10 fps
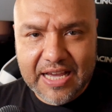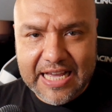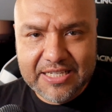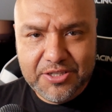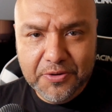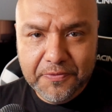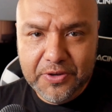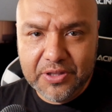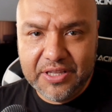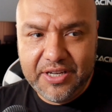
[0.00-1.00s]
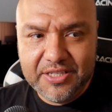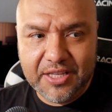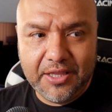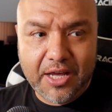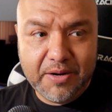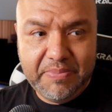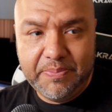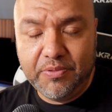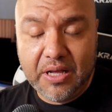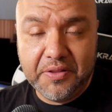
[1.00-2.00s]
I still feel that there's a lot of
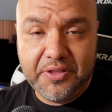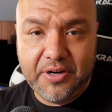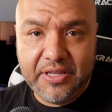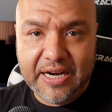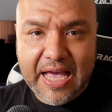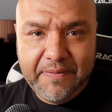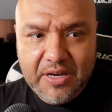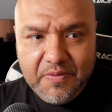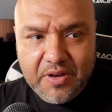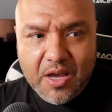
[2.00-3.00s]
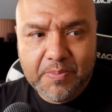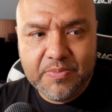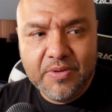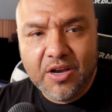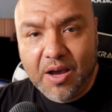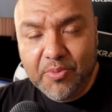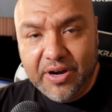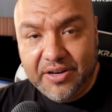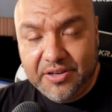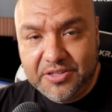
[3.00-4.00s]
people out there that haven't even
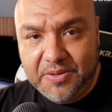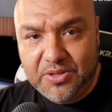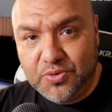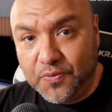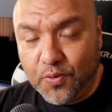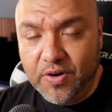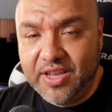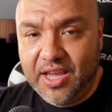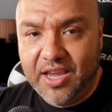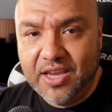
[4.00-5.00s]
upgraded their TV to 4K.